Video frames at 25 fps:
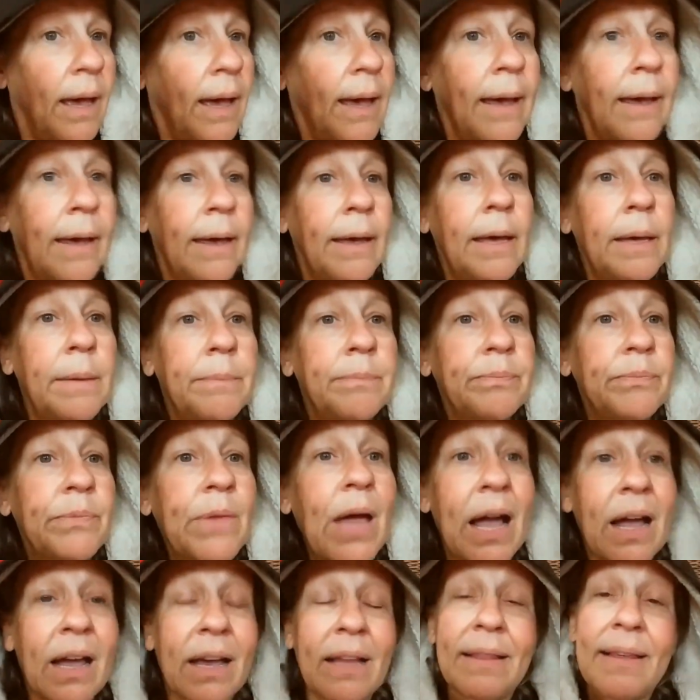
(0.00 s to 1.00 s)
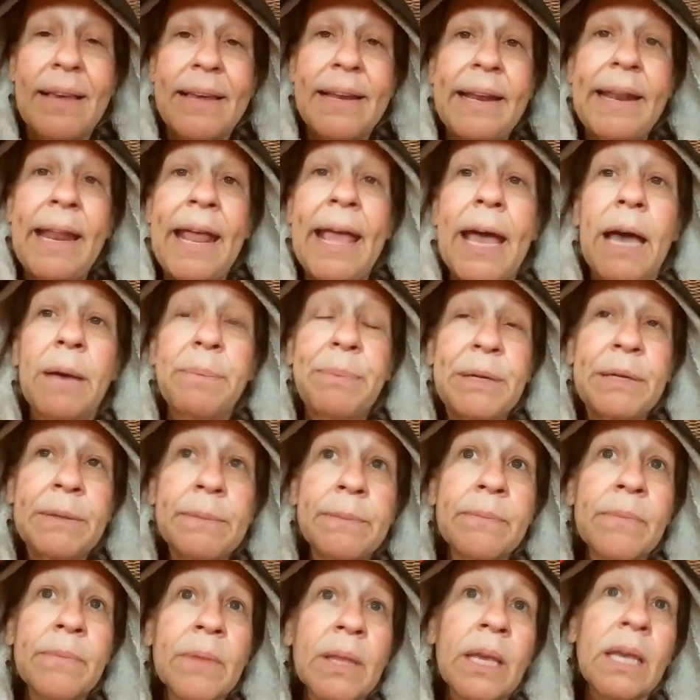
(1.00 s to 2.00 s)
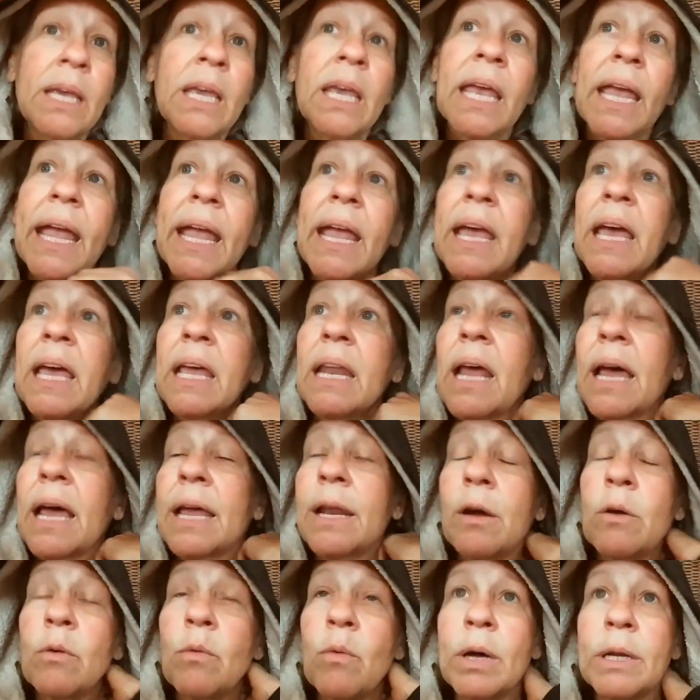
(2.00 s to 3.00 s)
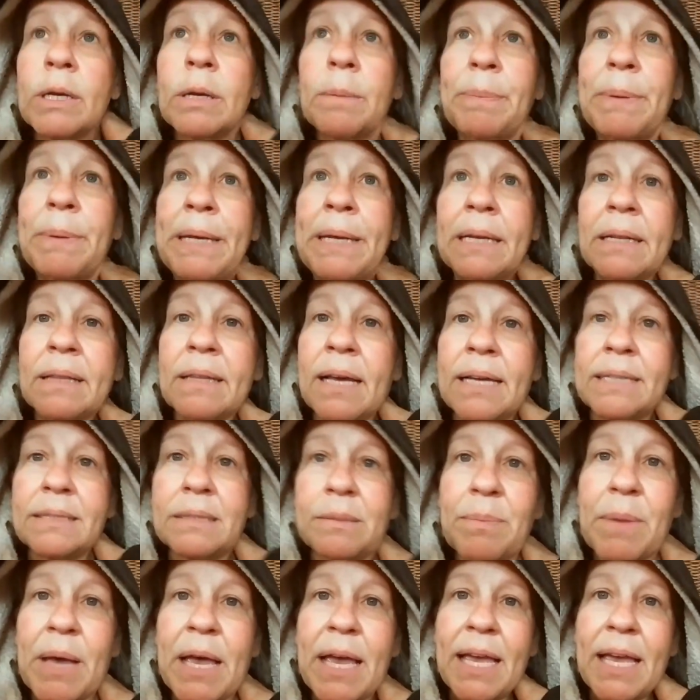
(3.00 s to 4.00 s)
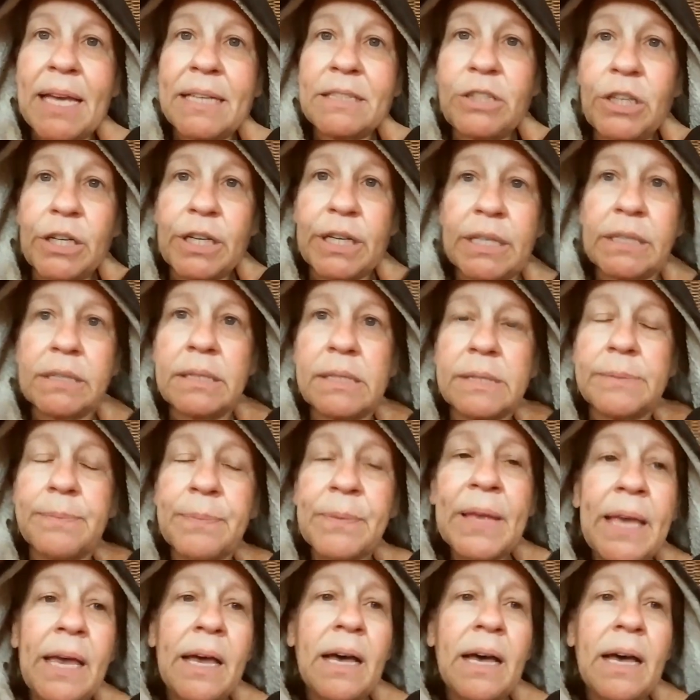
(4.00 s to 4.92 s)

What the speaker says: not going to let it happen, and I don't want to penalize my chickens.